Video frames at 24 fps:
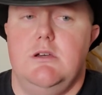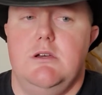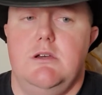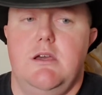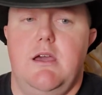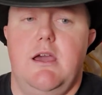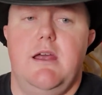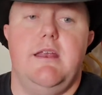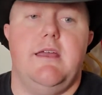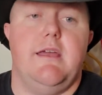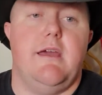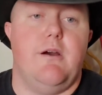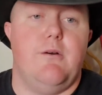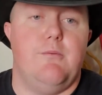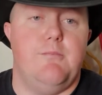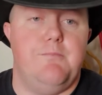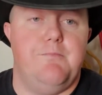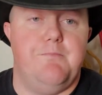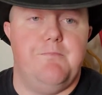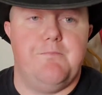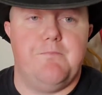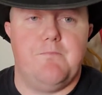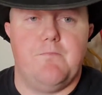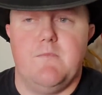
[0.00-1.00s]
Anyhow,
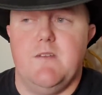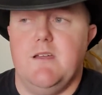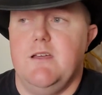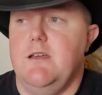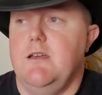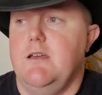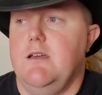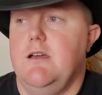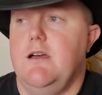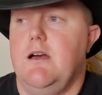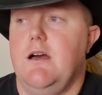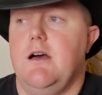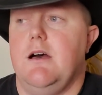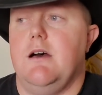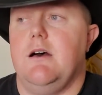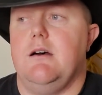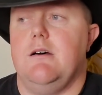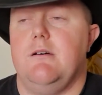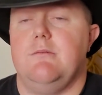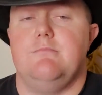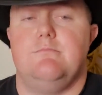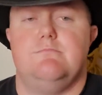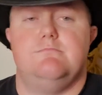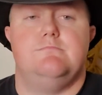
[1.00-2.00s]

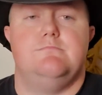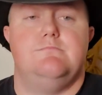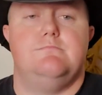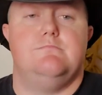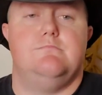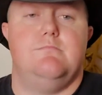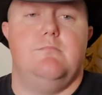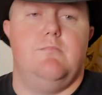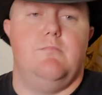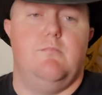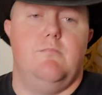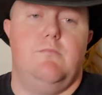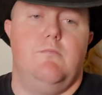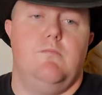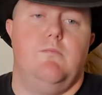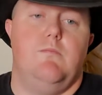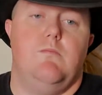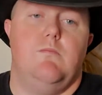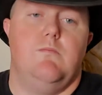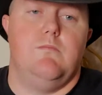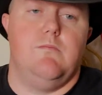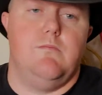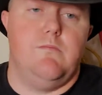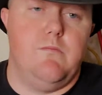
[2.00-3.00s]
the
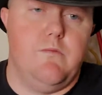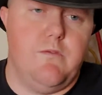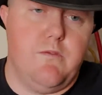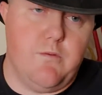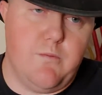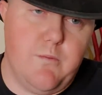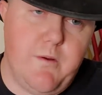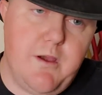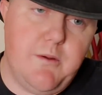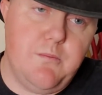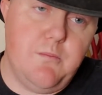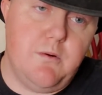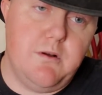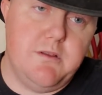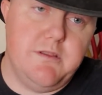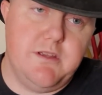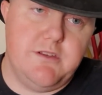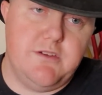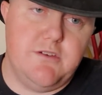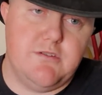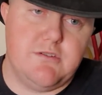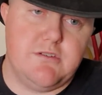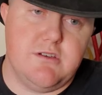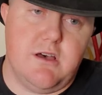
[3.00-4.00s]
red one
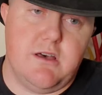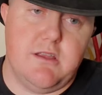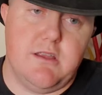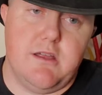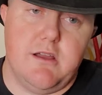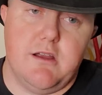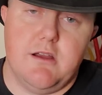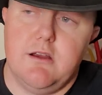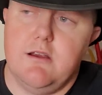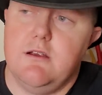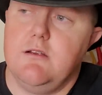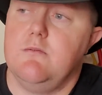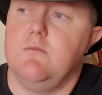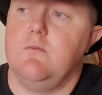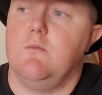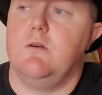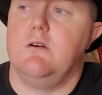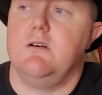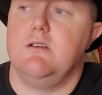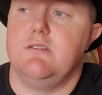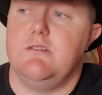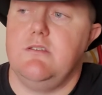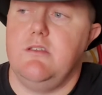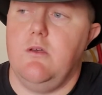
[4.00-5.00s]
that you saw there
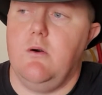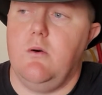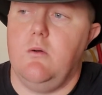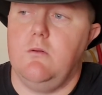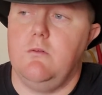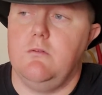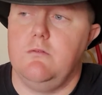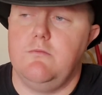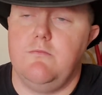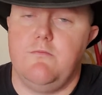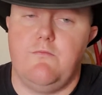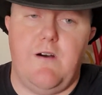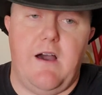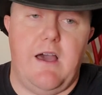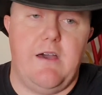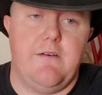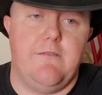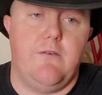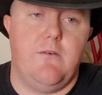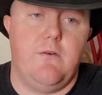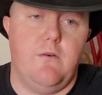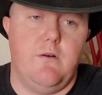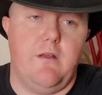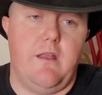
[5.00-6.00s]
was the old
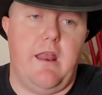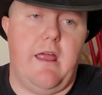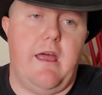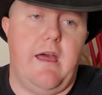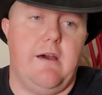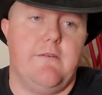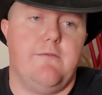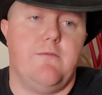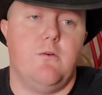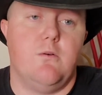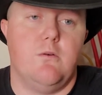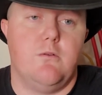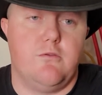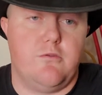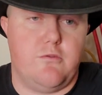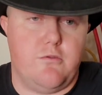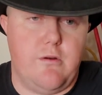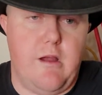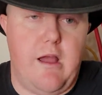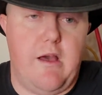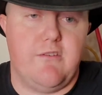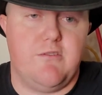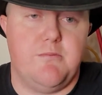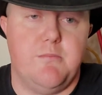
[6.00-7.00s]
5.5 horse
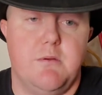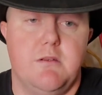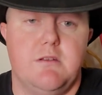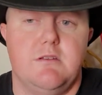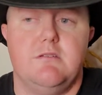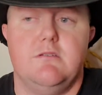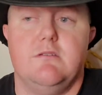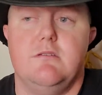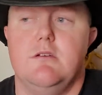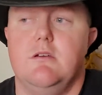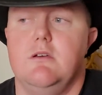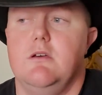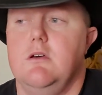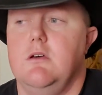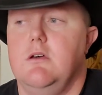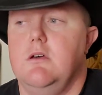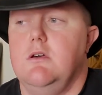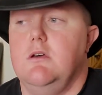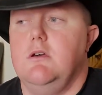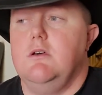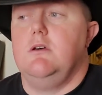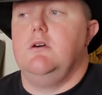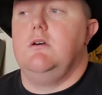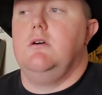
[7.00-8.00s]
Craftsman.
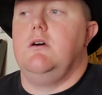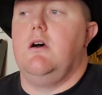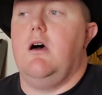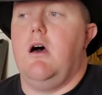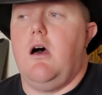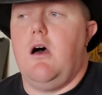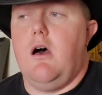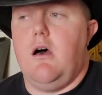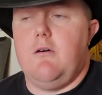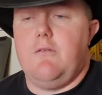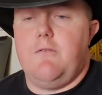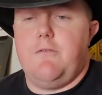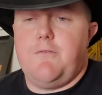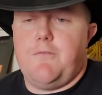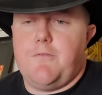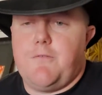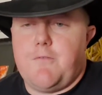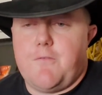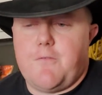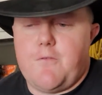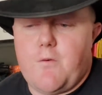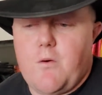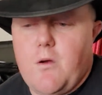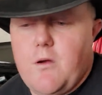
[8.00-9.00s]

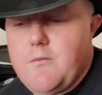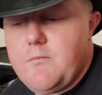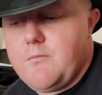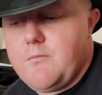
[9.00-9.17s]
Front